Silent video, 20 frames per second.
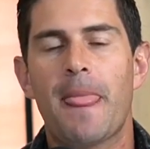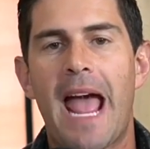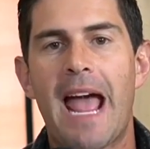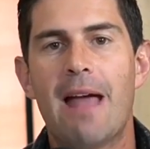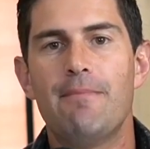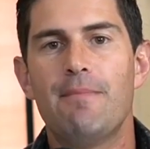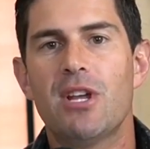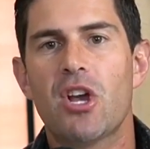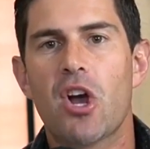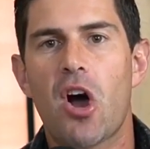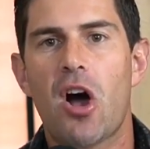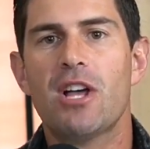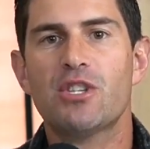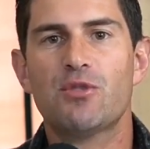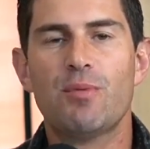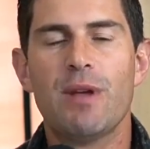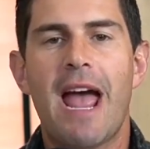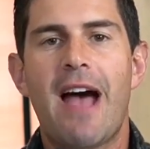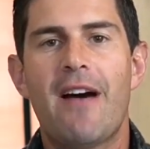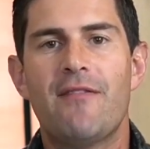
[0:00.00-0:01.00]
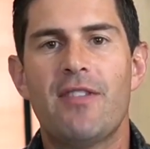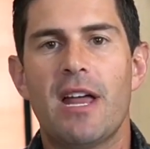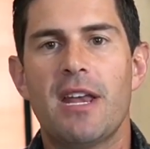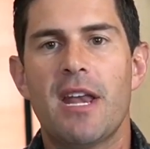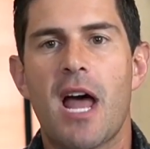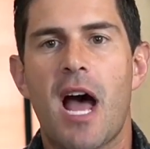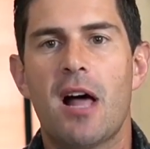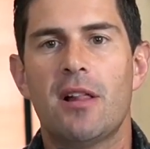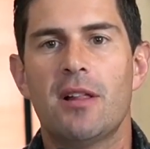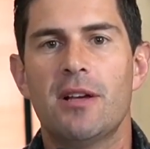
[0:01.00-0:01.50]
And because we have that
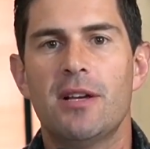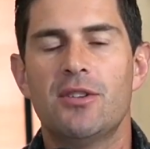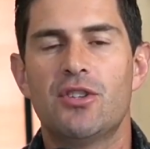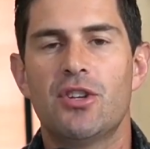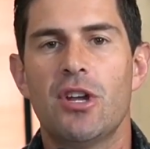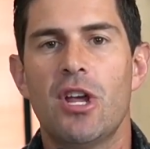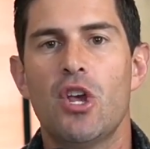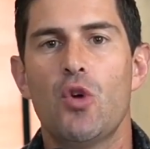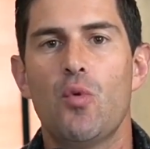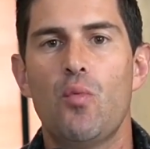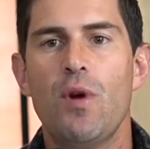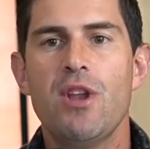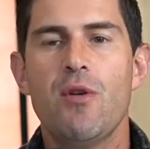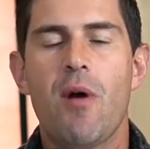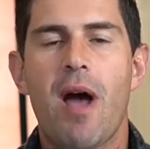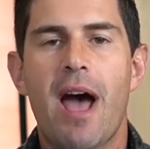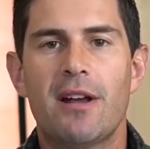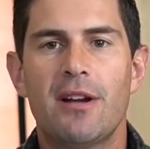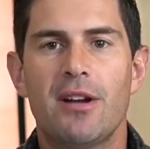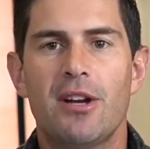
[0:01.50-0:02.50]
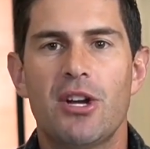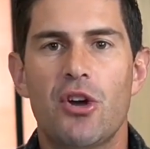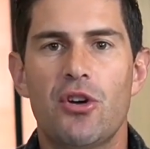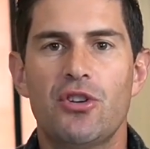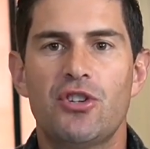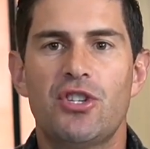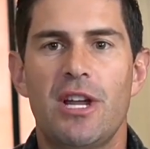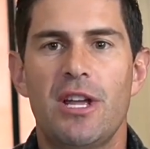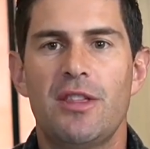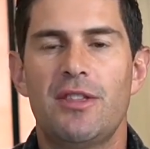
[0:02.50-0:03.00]
knowledge, we knew how to
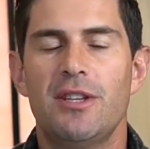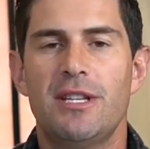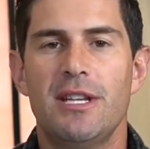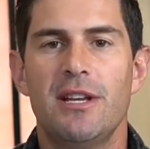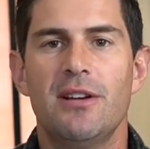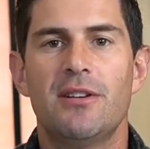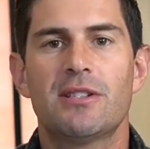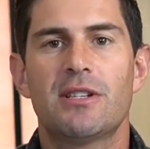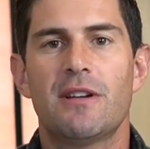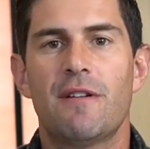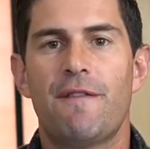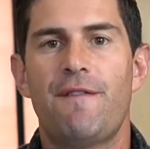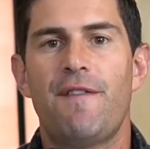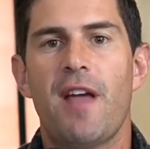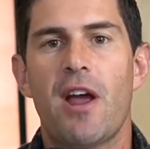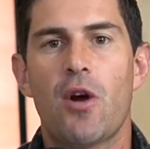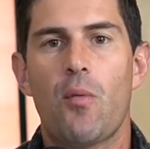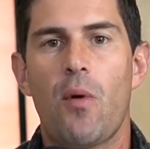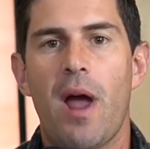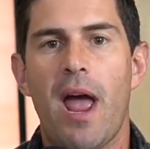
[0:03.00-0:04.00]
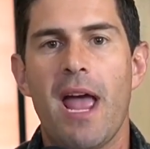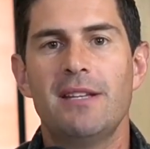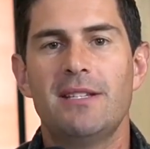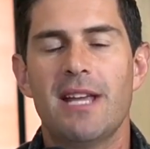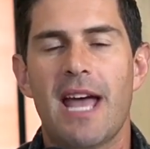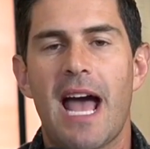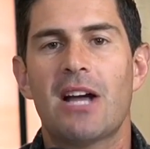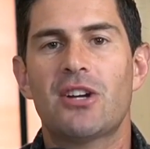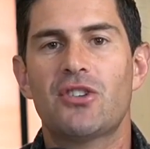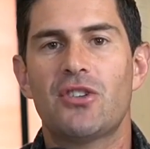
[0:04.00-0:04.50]
negotiate the deals in a fair way
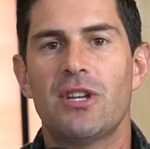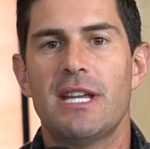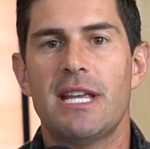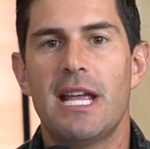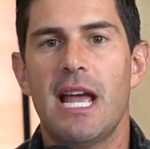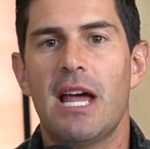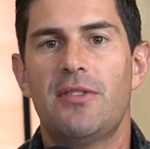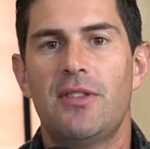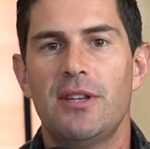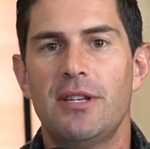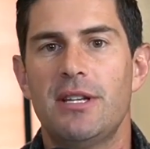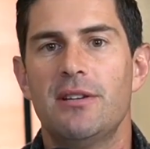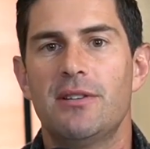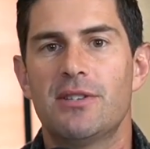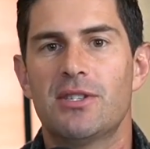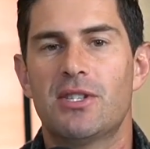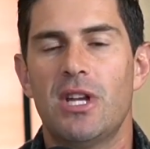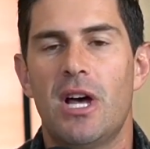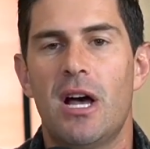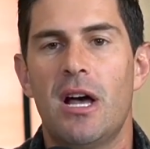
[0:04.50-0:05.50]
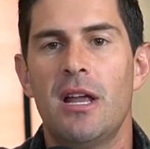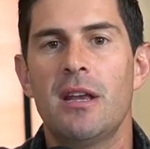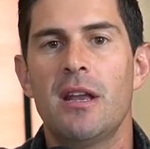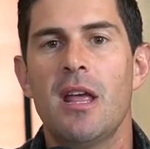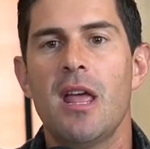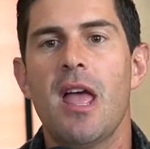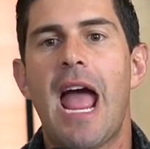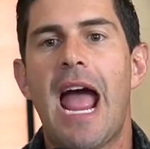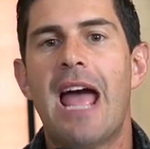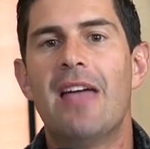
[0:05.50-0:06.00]
to actually get the deals done.
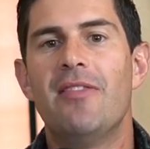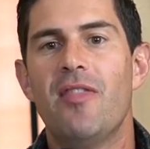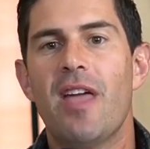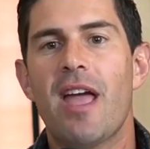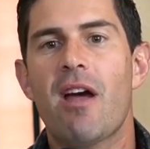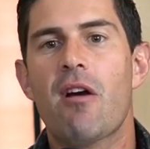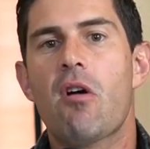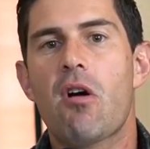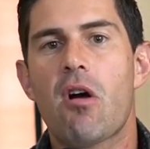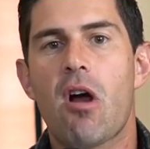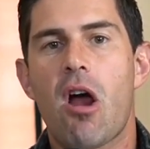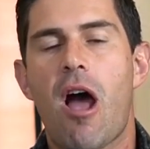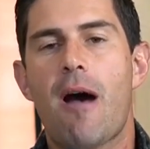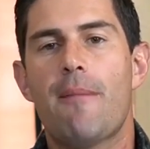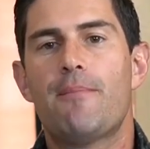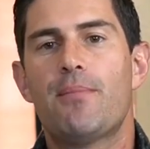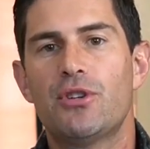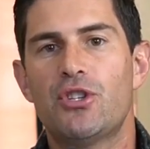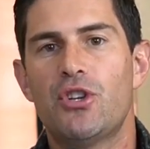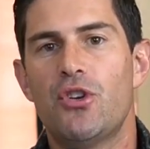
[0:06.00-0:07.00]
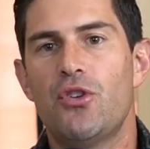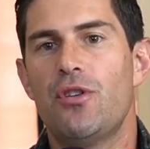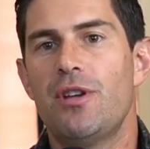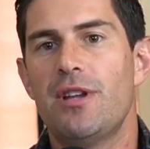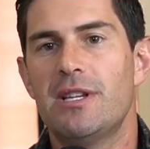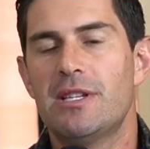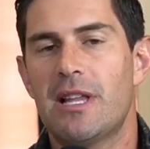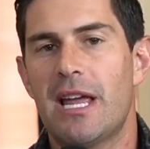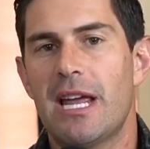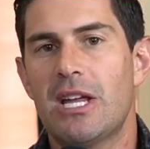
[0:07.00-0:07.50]
And there are
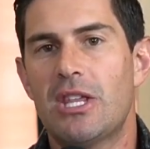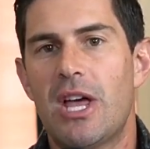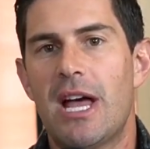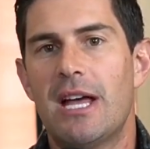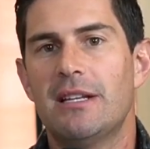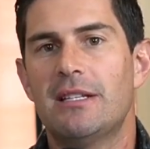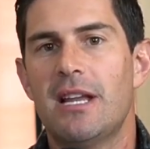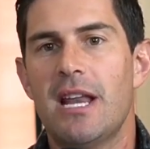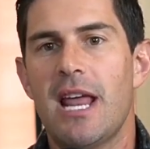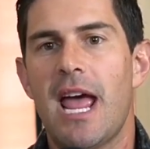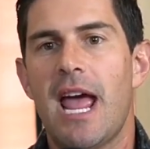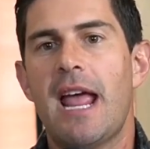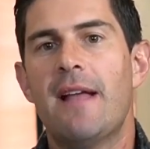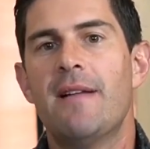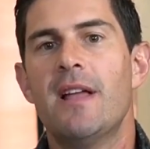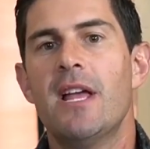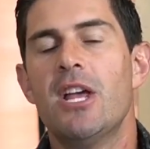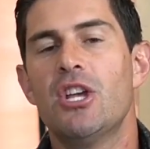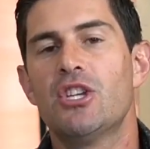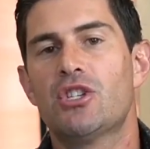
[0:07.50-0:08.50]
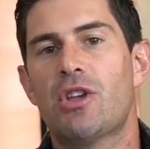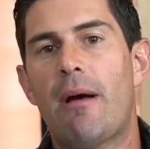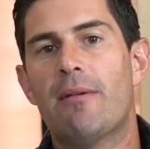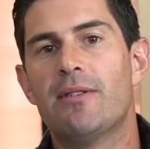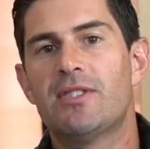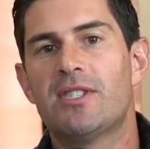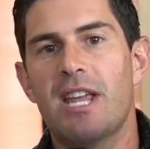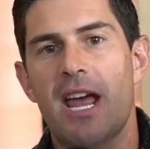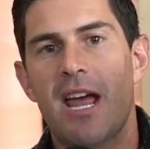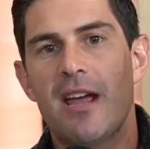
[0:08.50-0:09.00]
opportunities like that today. So I
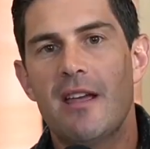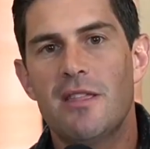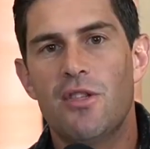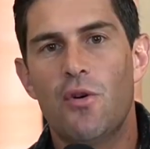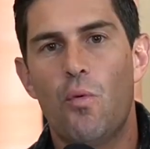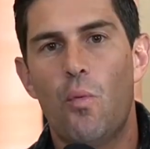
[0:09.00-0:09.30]
would say the